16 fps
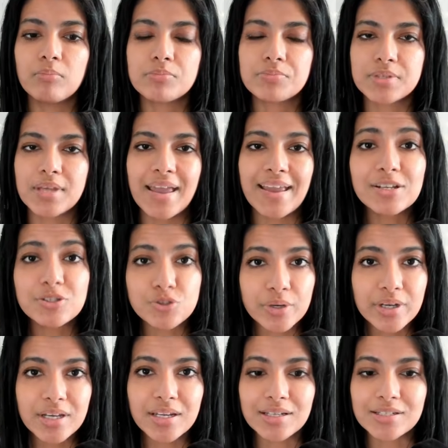
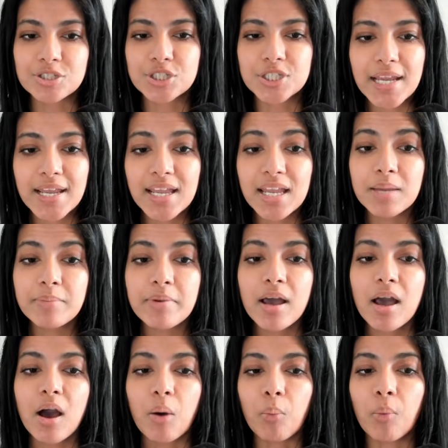hatred and shame,
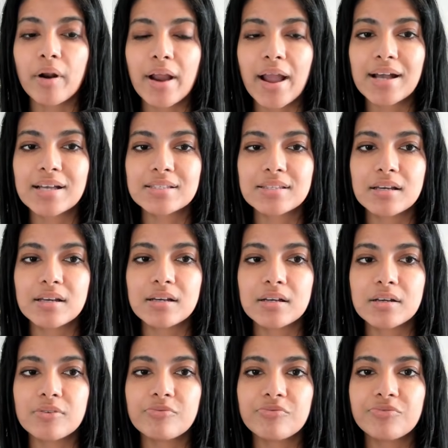whereas
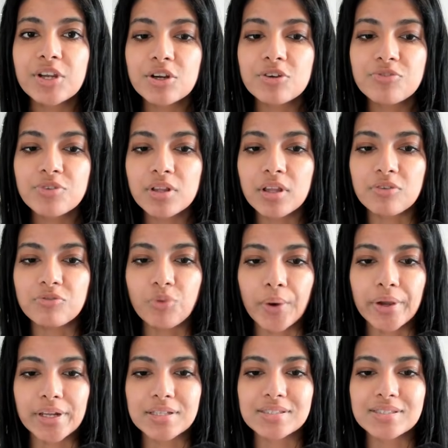fearful
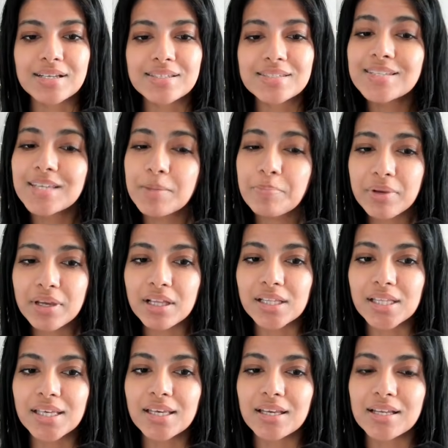avoidance, they
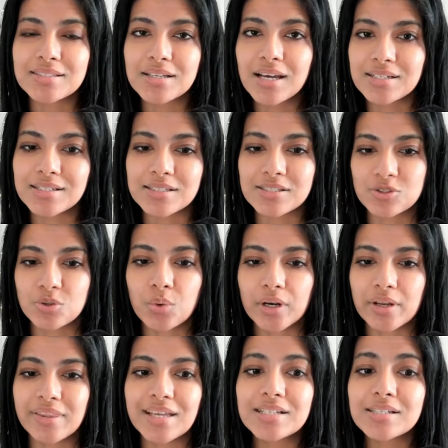typically, it's not
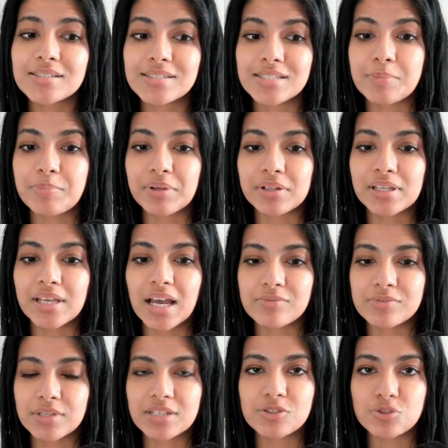distorted. They just typically
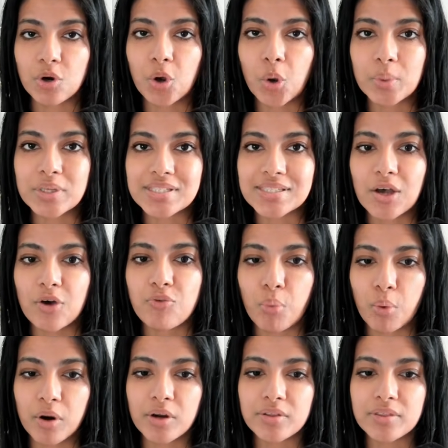they struggle with
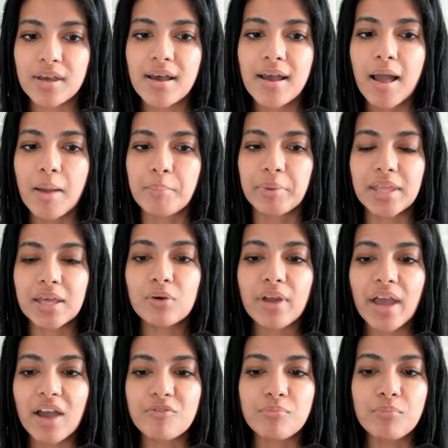self-worth, but they don't
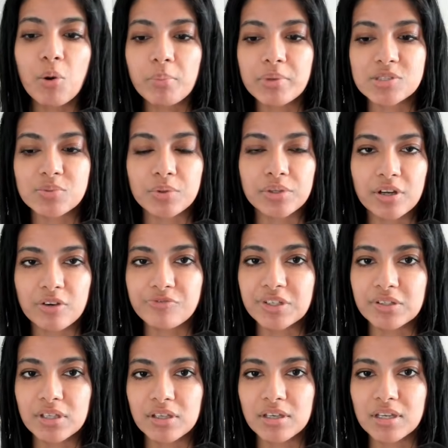have moments where they're
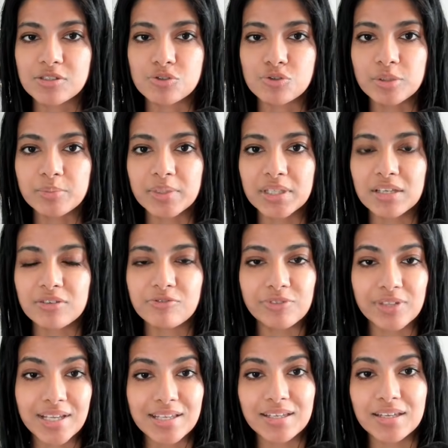feeling extremely
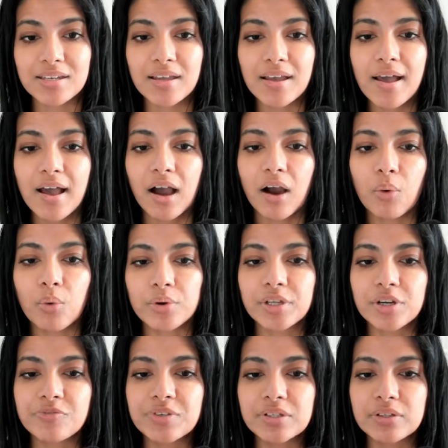inflated or
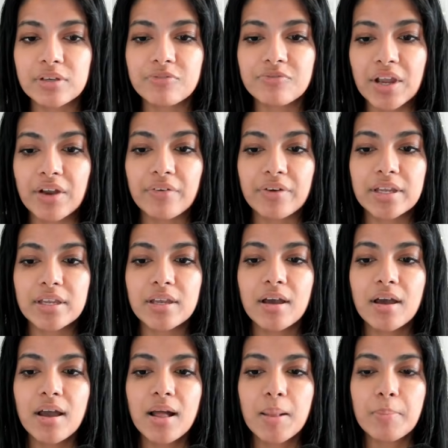they're feeling very
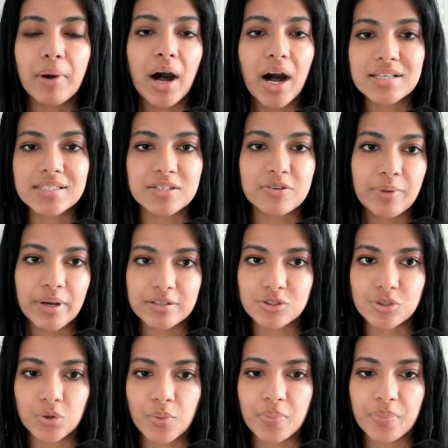positive about
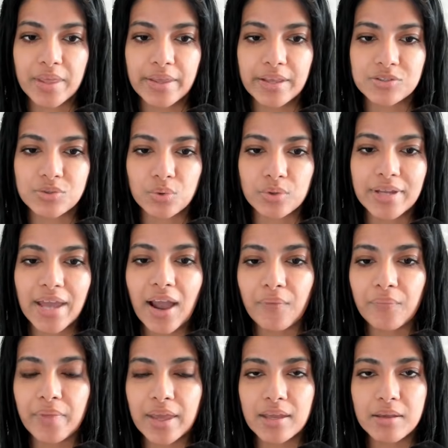certain things. Or now
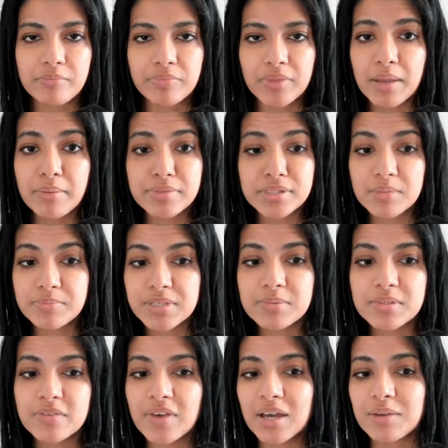they sometimes
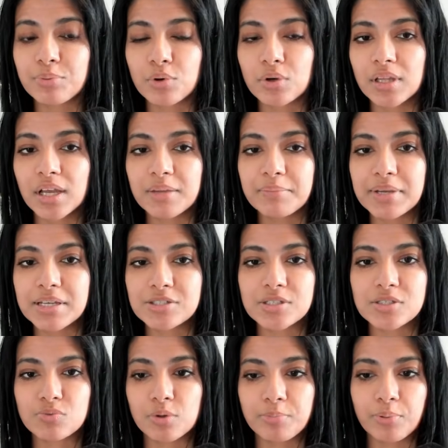I've had borderline
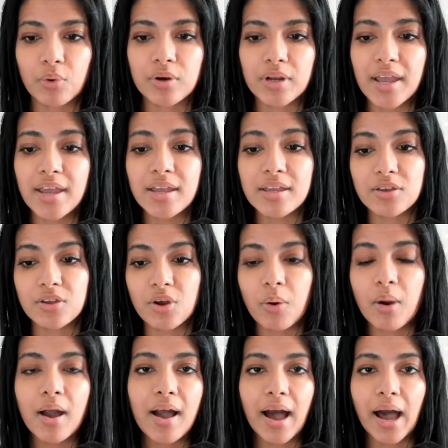patients report, hey,
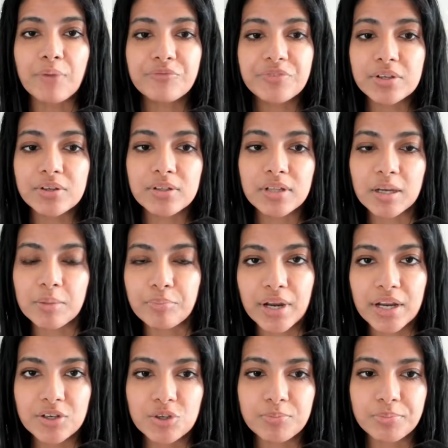I'm feeling like a
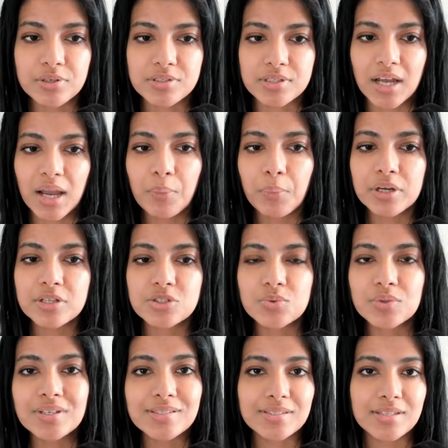brand new person. I want to do
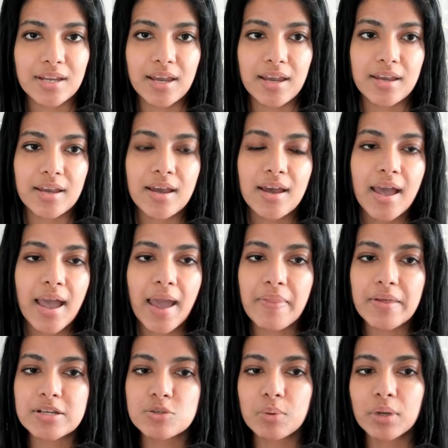this today. And
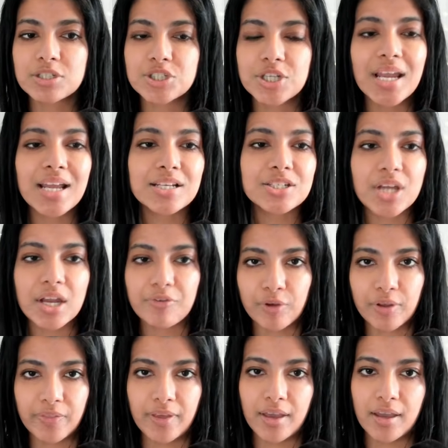they just want to change
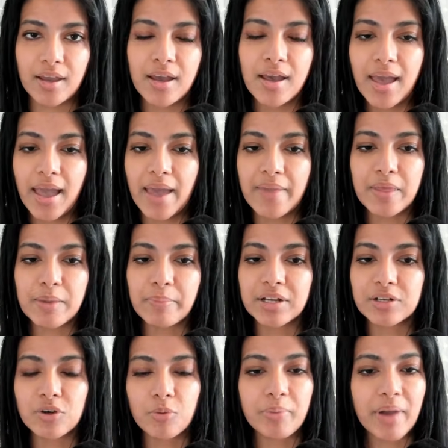everything. And they
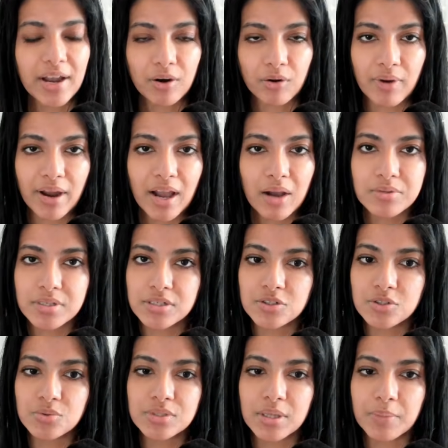might go back around and
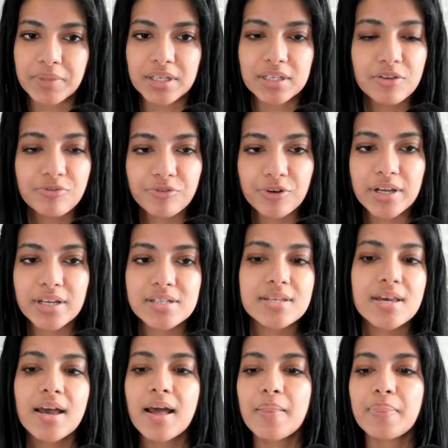do something different.
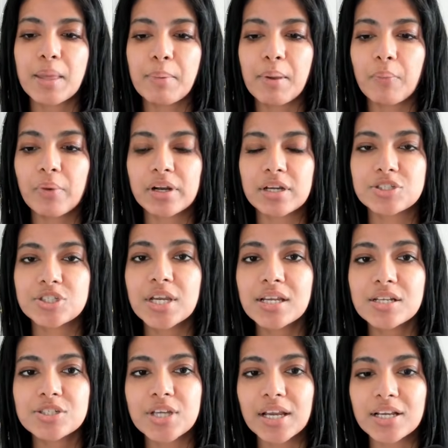They may want to
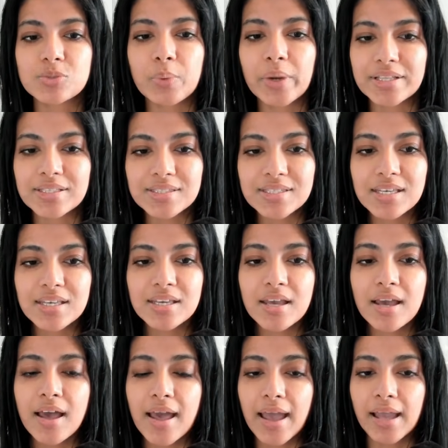change X, Y, and
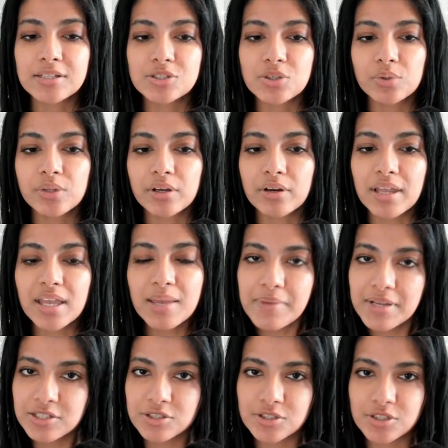Z. And so their
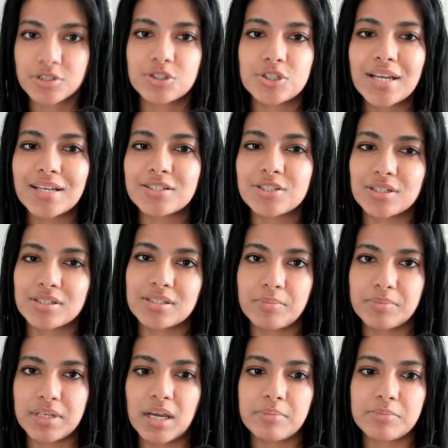image is just changing
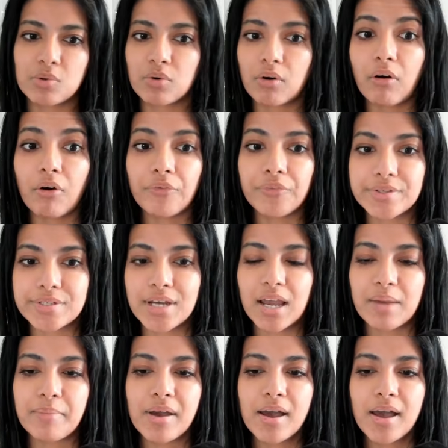sometimes or all the
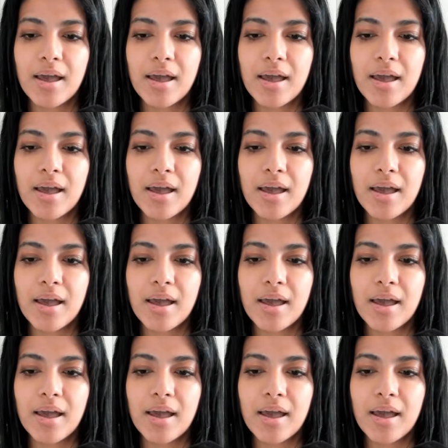time.